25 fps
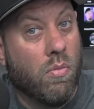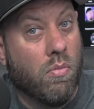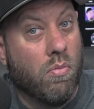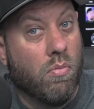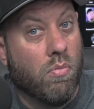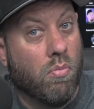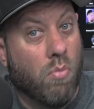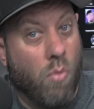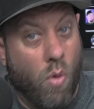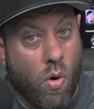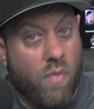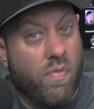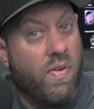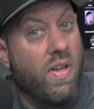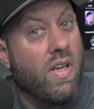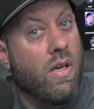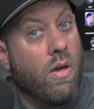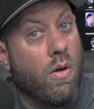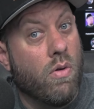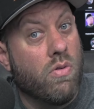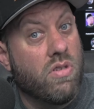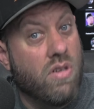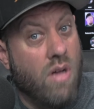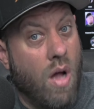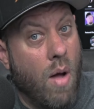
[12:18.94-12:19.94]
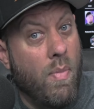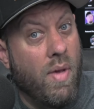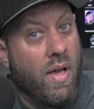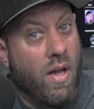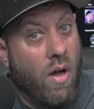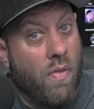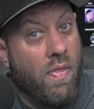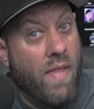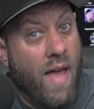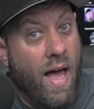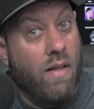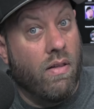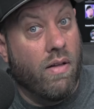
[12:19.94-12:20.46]
More videos coming
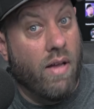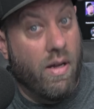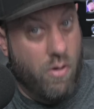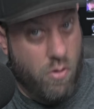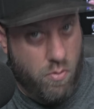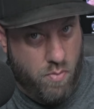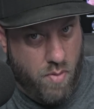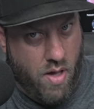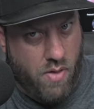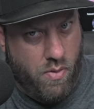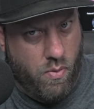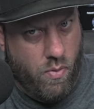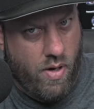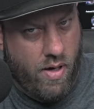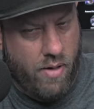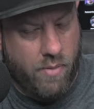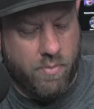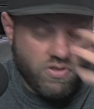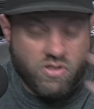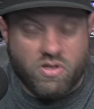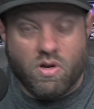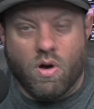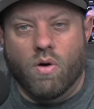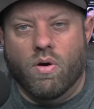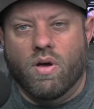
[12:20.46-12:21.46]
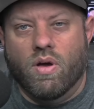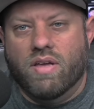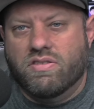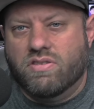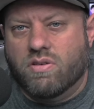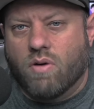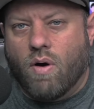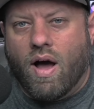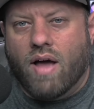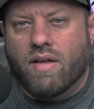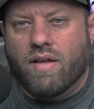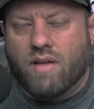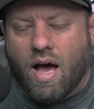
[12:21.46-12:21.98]
on that later, by the way. So,
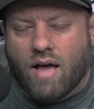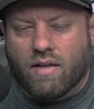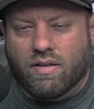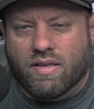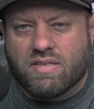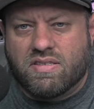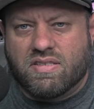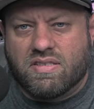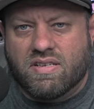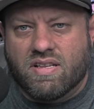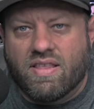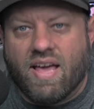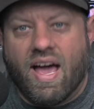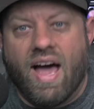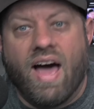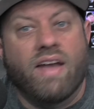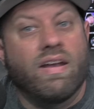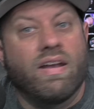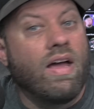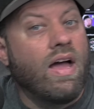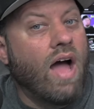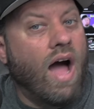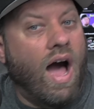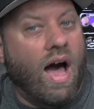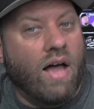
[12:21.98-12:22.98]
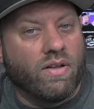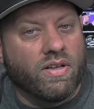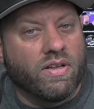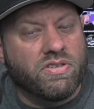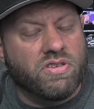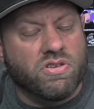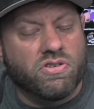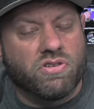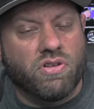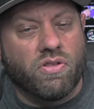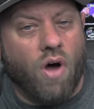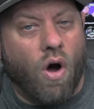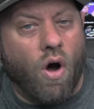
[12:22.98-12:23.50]
so I, I listened to that. I
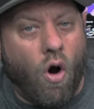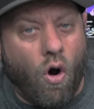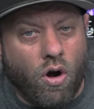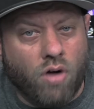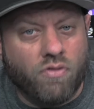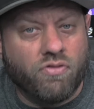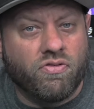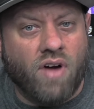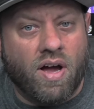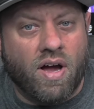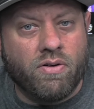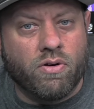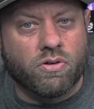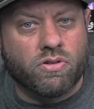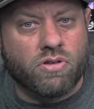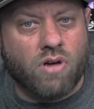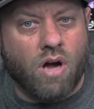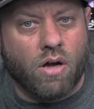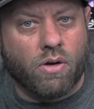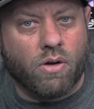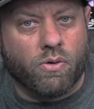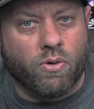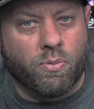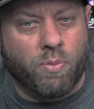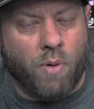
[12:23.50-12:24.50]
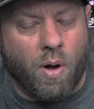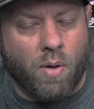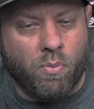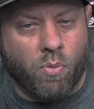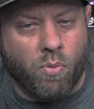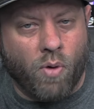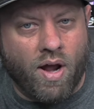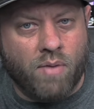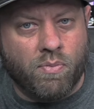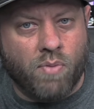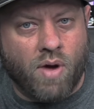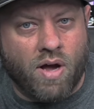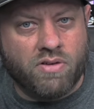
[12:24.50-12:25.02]
listened to the RFinder talk group on
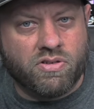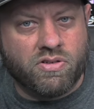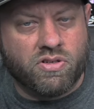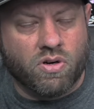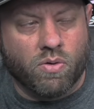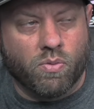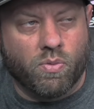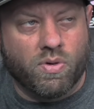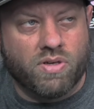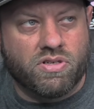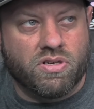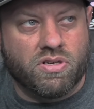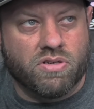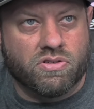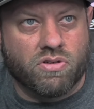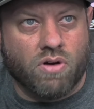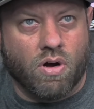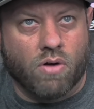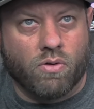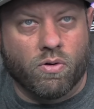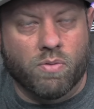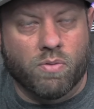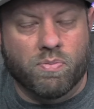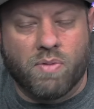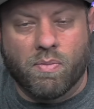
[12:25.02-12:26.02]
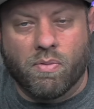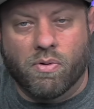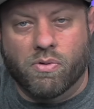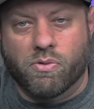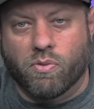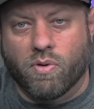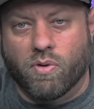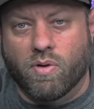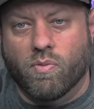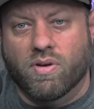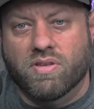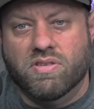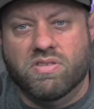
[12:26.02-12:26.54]
Brandmeister, which is talk group number
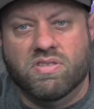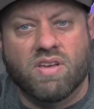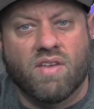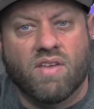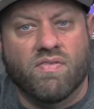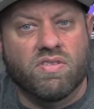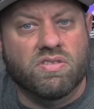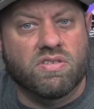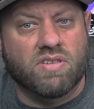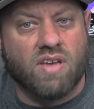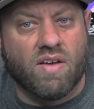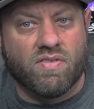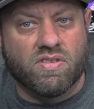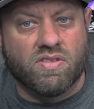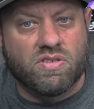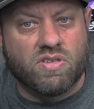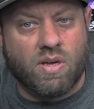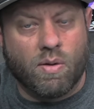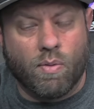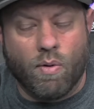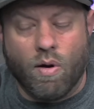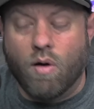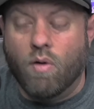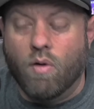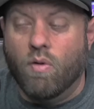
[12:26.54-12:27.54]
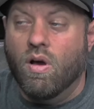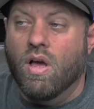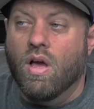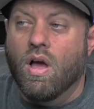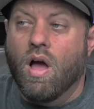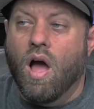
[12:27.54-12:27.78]
31770.